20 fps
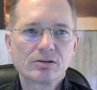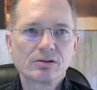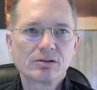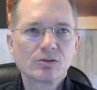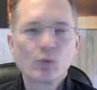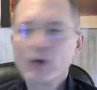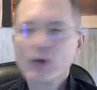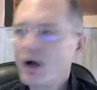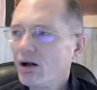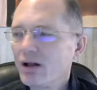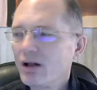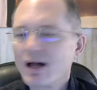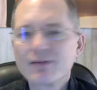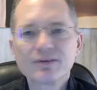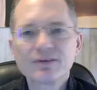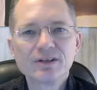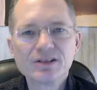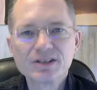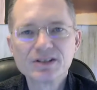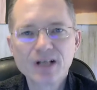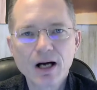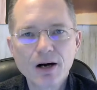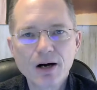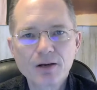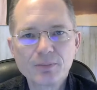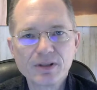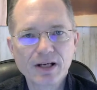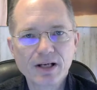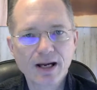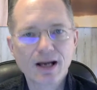We all have a desire to
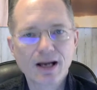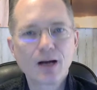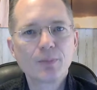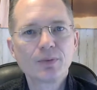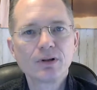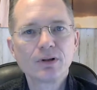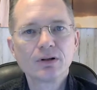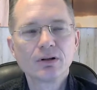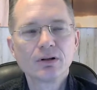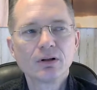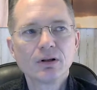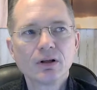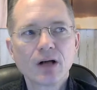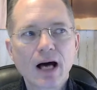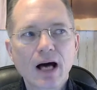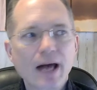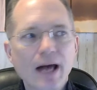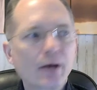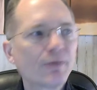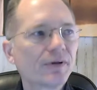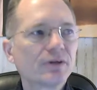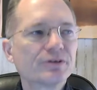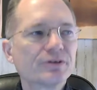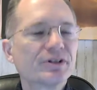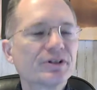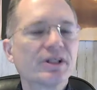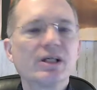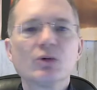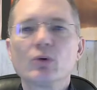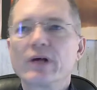be happy. I don't think there's
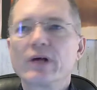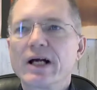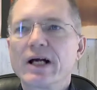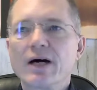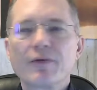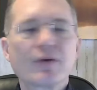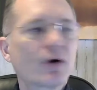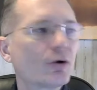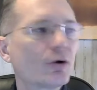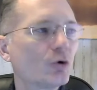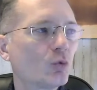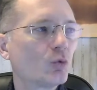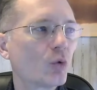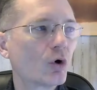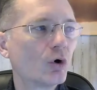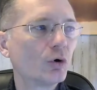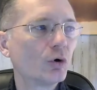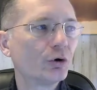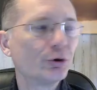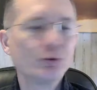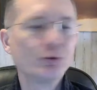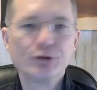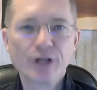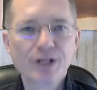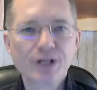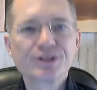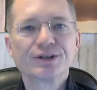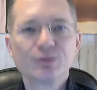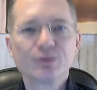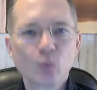anyone out there in the world who
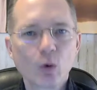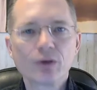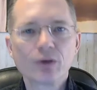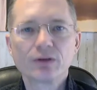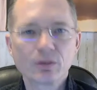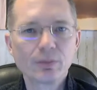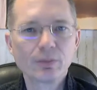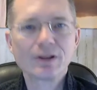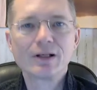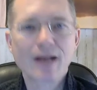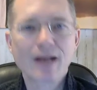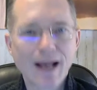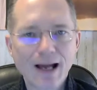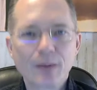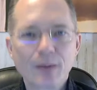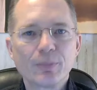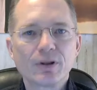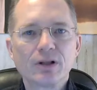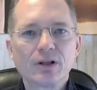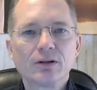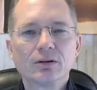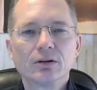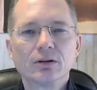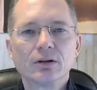doesn't want to be happy.